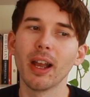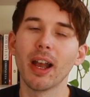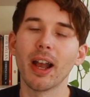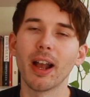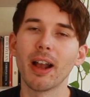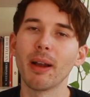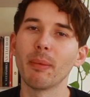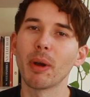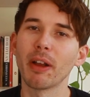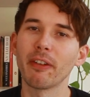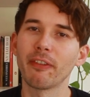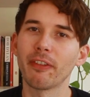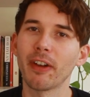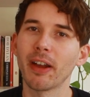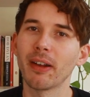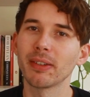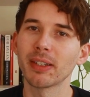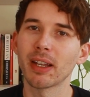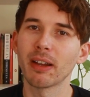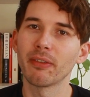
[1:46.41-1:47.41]
I
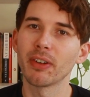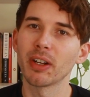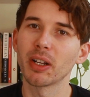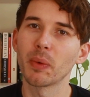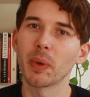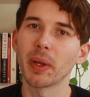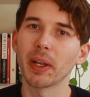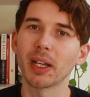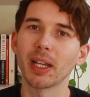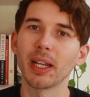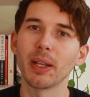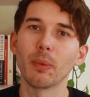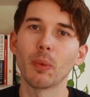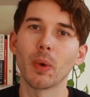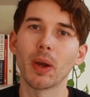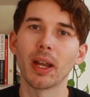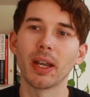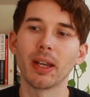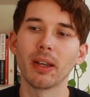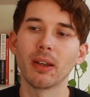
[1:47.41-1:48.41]
found out very quickly
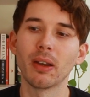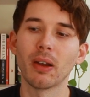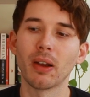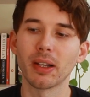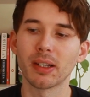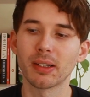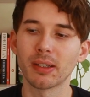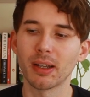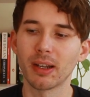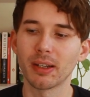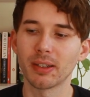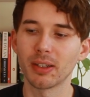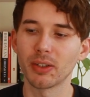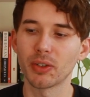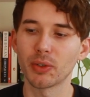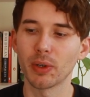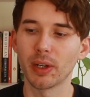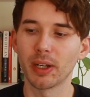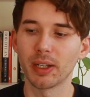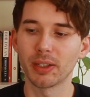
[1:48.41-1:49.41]
when I started
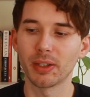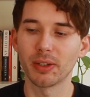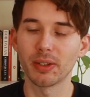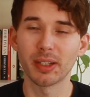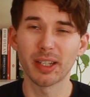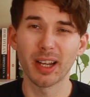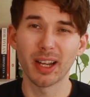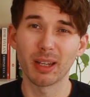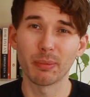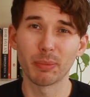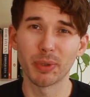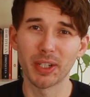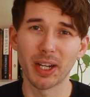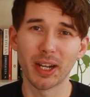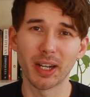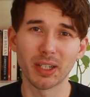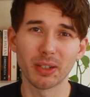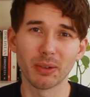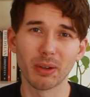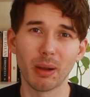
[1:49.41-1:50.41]
trying to set the
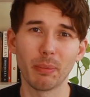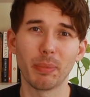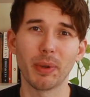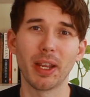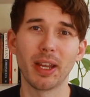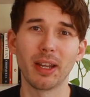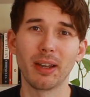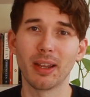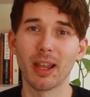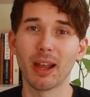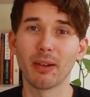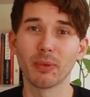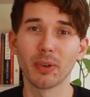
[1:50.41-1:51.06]
projector up in that